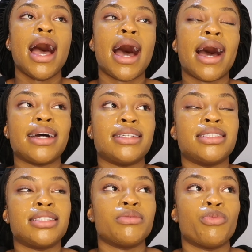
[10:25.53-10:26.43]

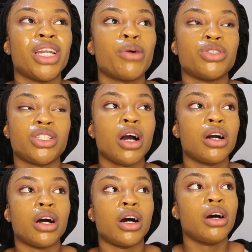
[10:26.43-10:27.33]
And when I was
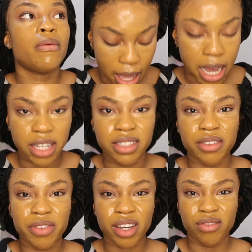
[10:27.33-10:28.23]
younger, like, I used to
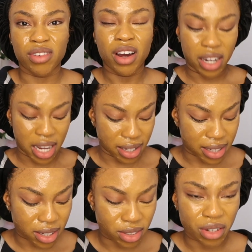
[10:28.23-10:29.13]
think, rah, like,
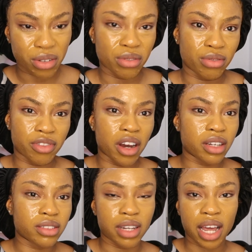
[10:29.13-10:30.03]
that's so fucked.